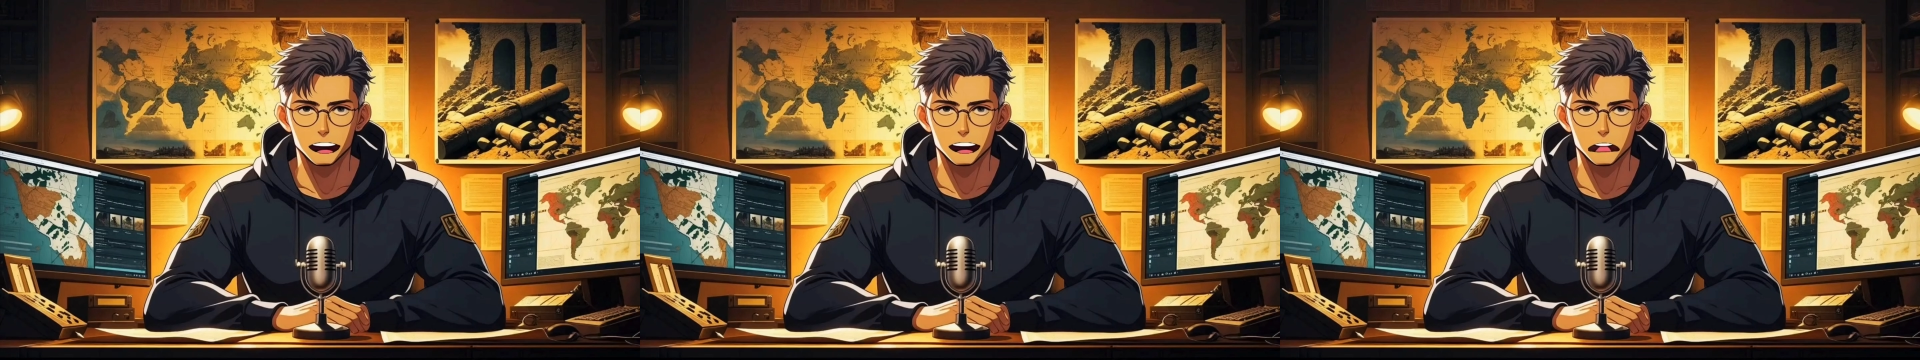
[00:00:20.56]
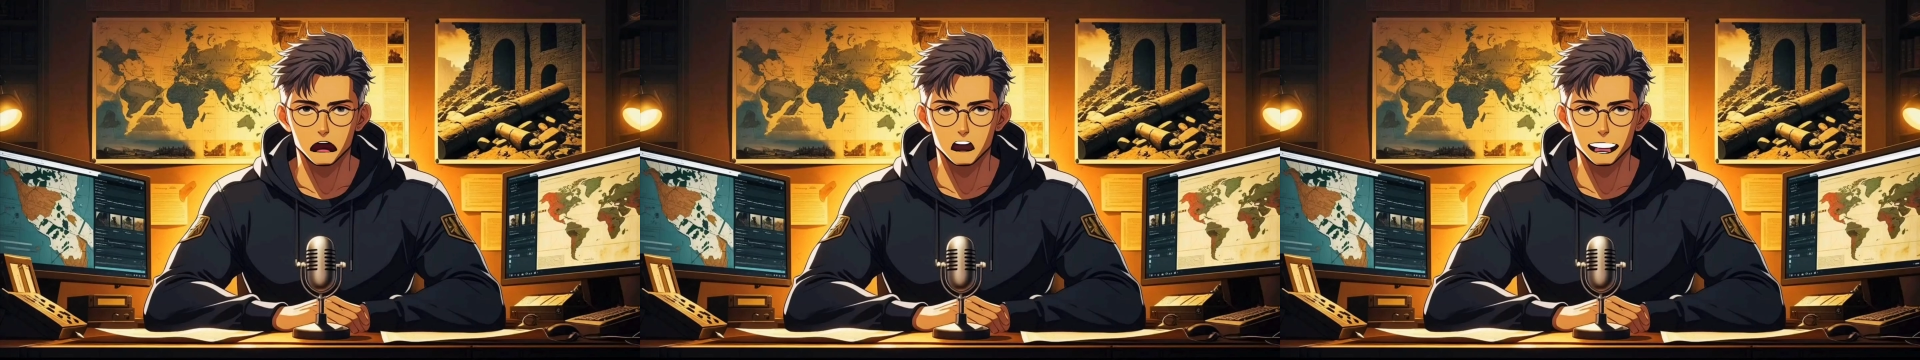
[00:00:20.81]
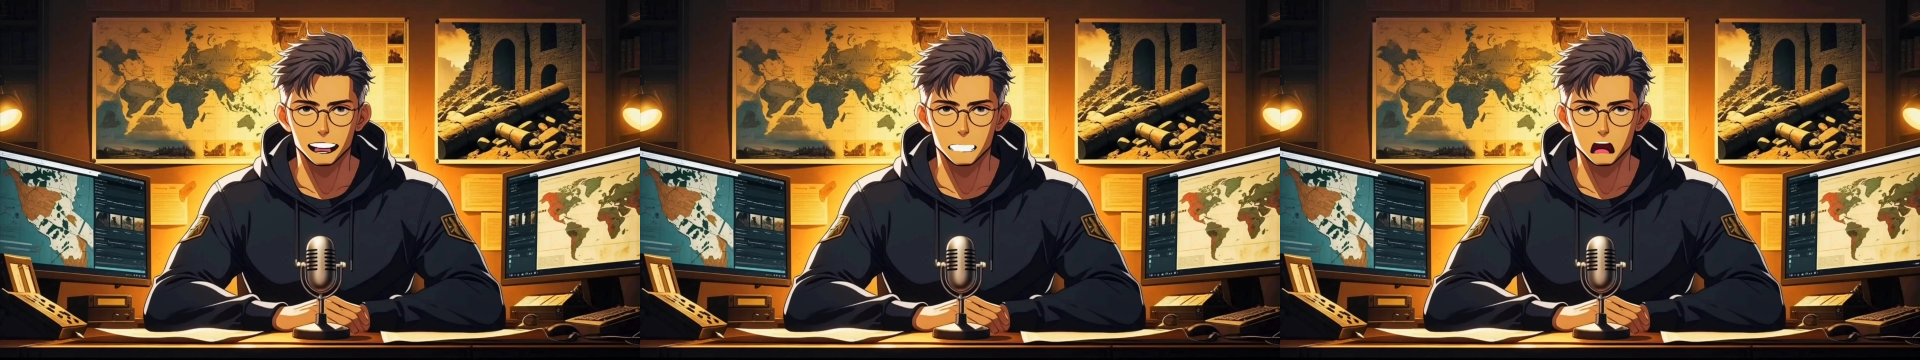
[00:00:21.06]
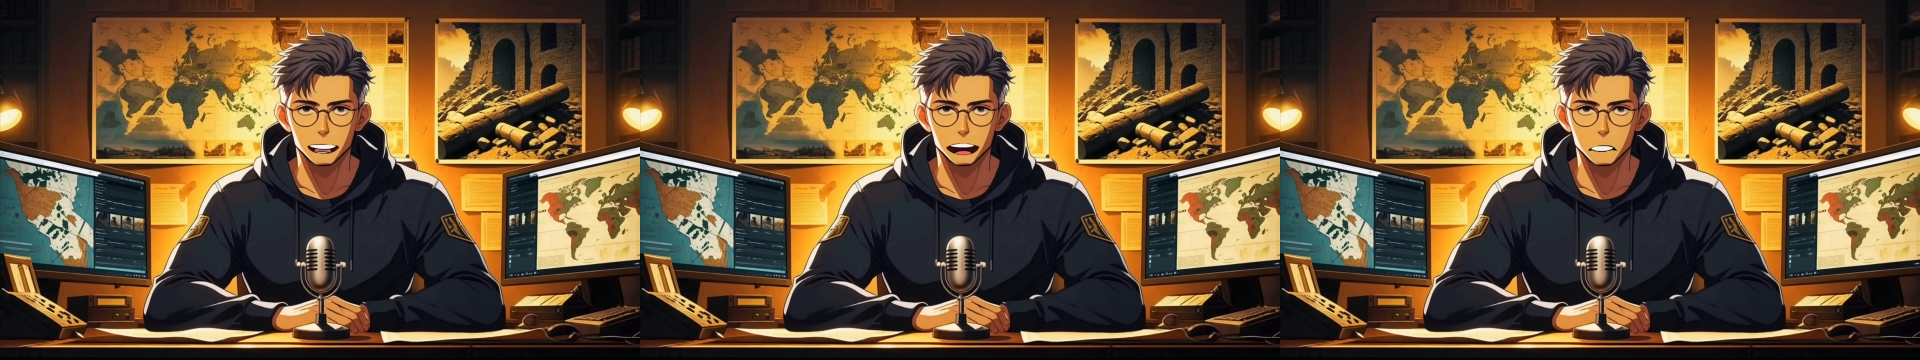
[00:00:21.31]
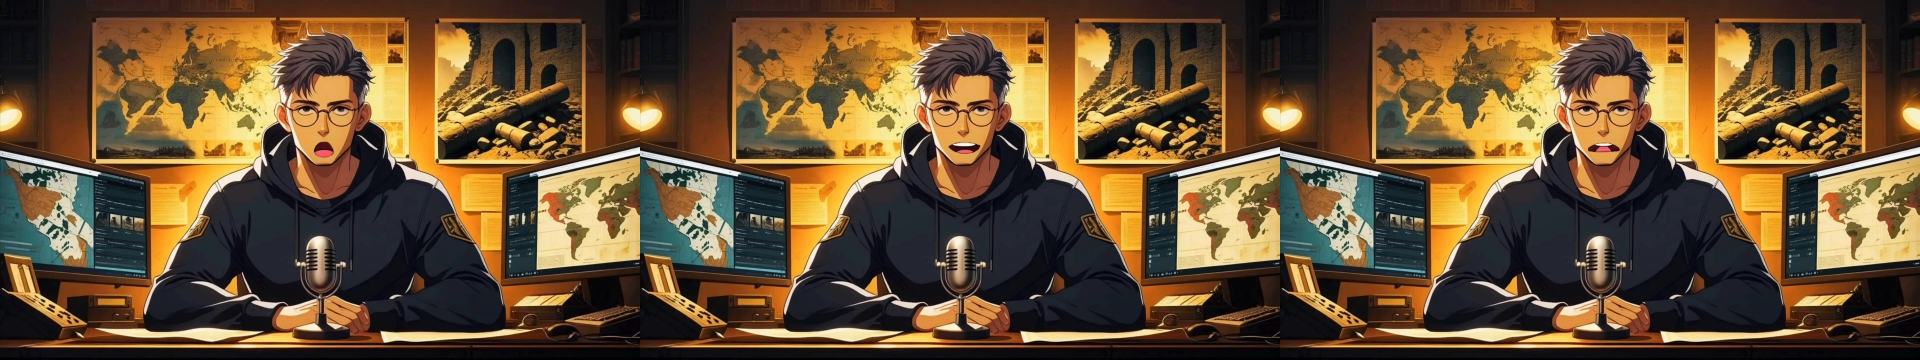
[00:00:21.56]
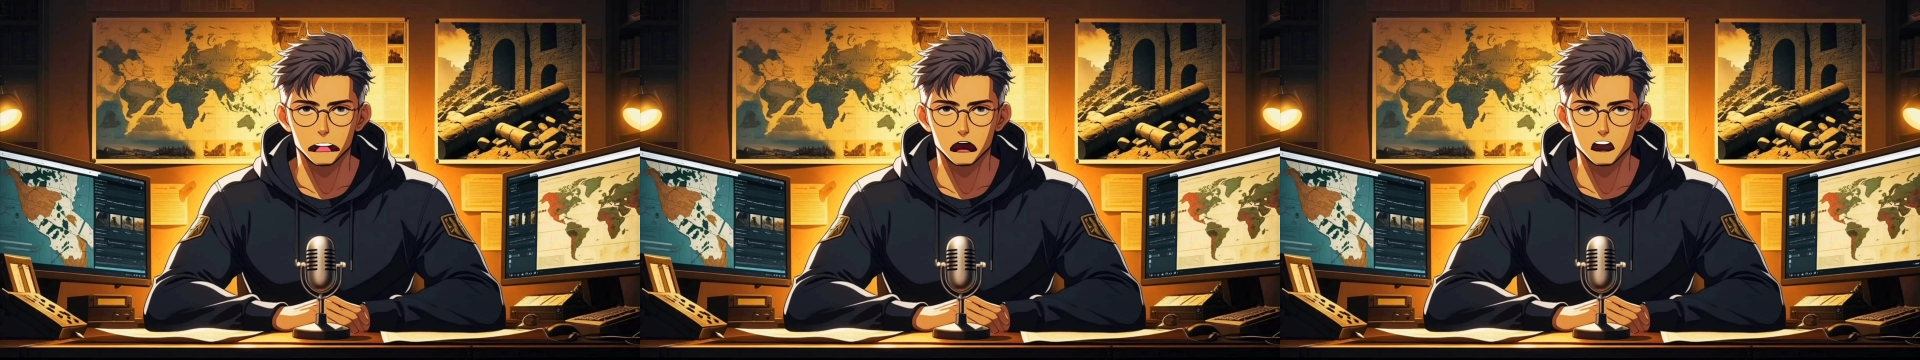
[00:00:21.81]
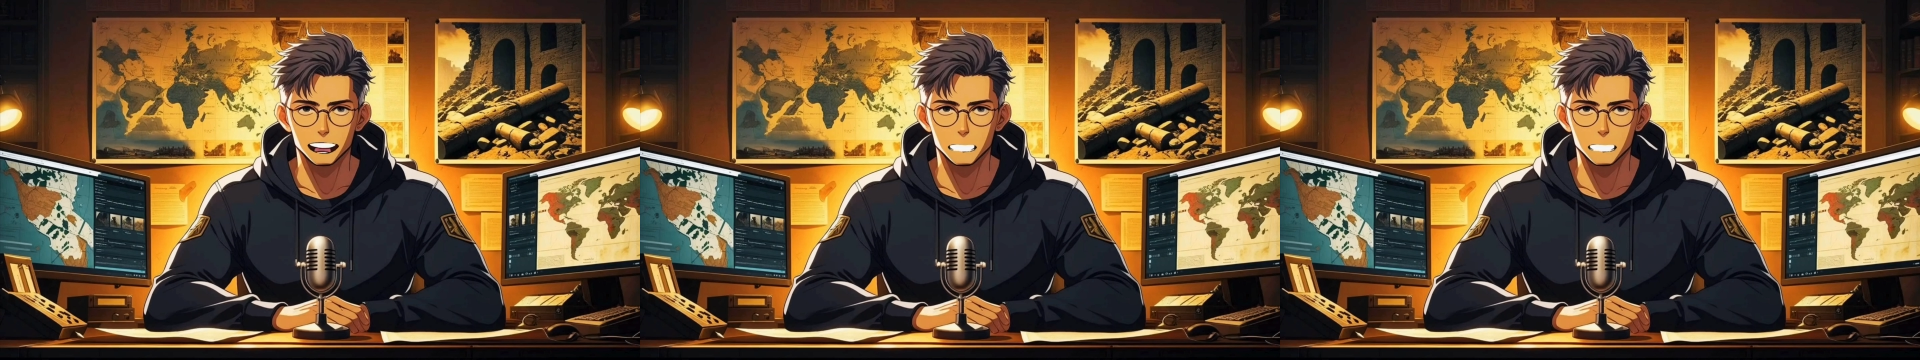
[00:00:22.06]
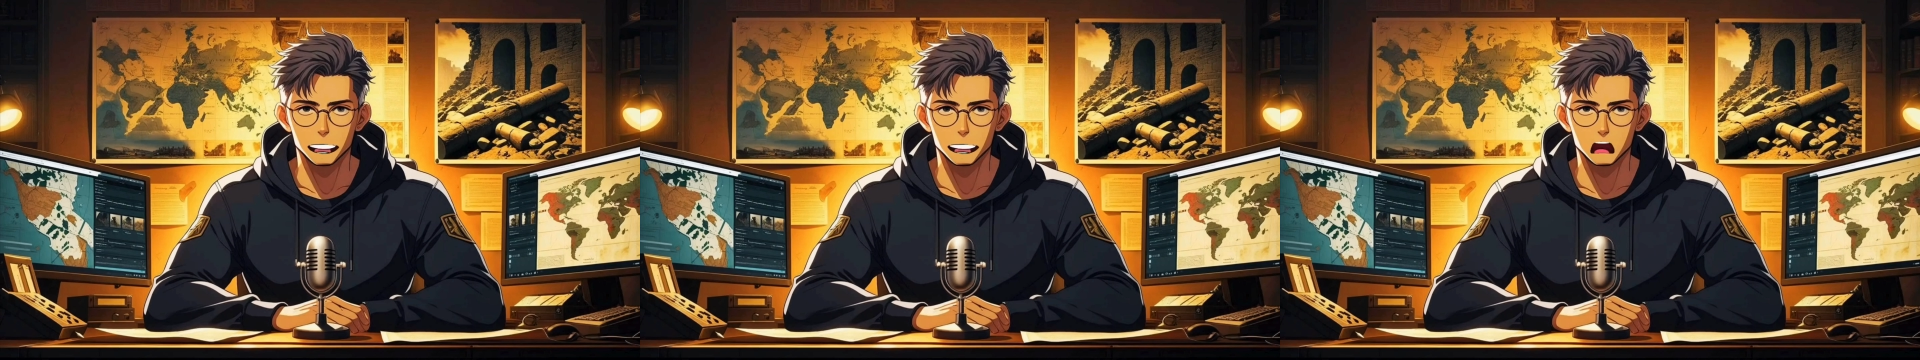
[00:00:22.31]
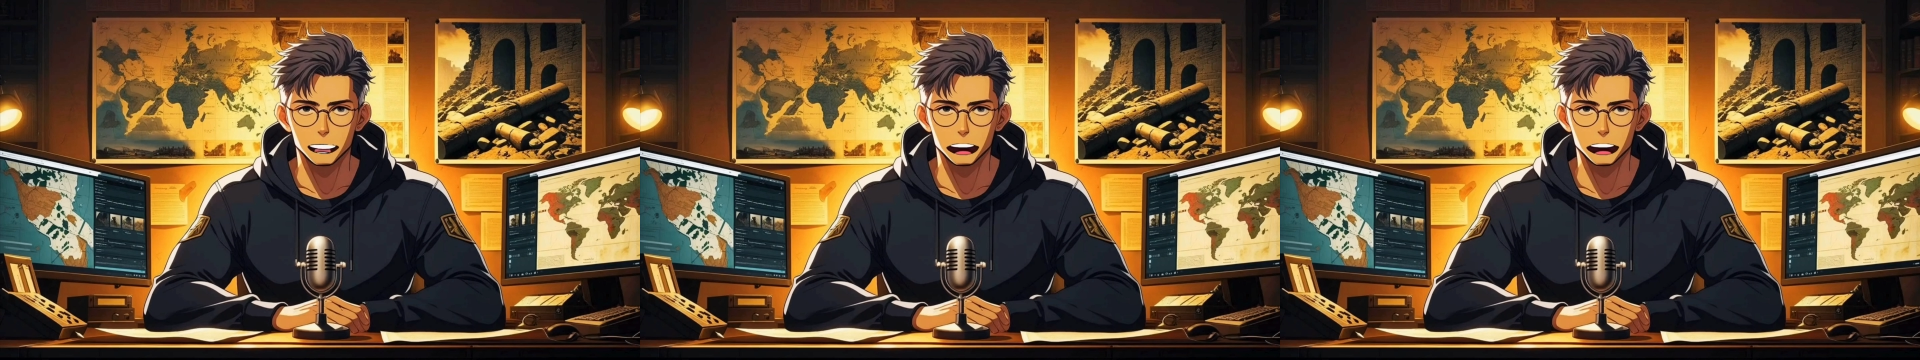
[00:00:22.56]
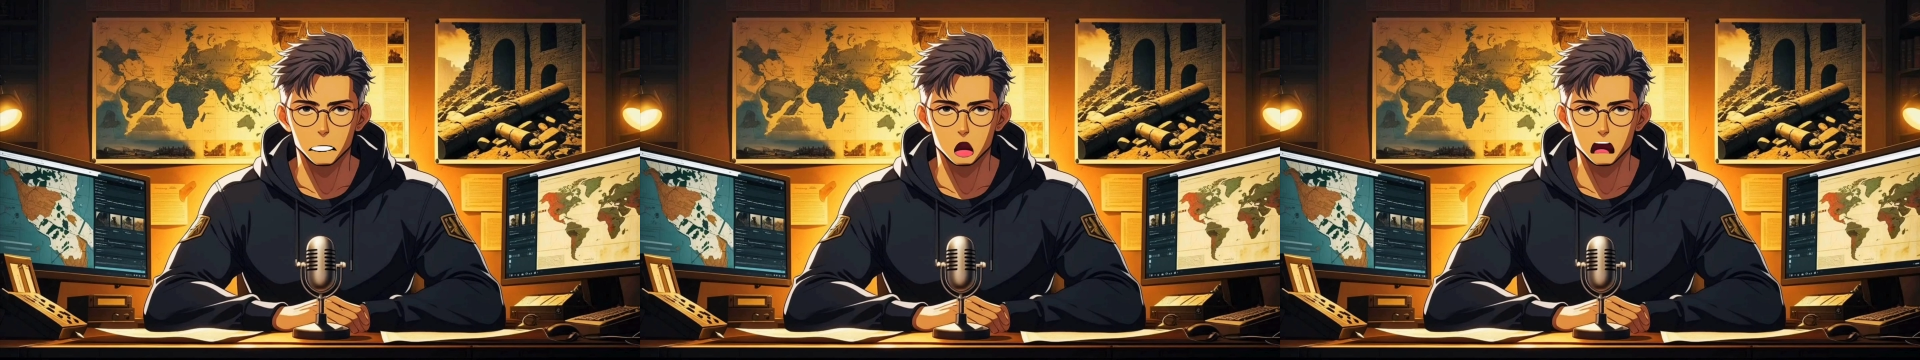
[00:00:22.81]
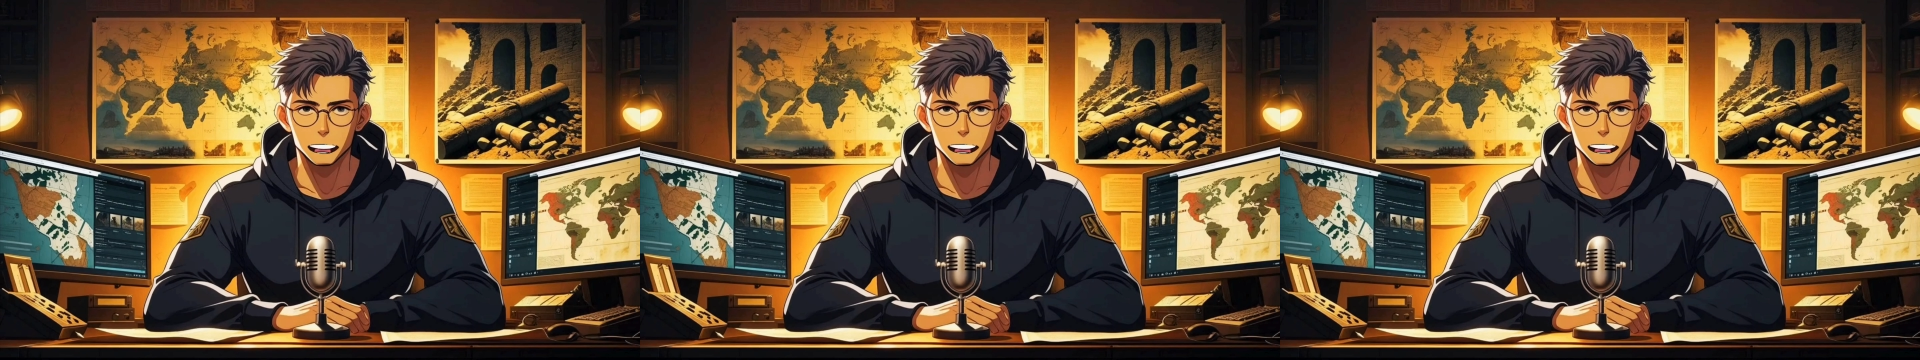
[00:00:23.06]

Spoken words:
with it, a chapter of European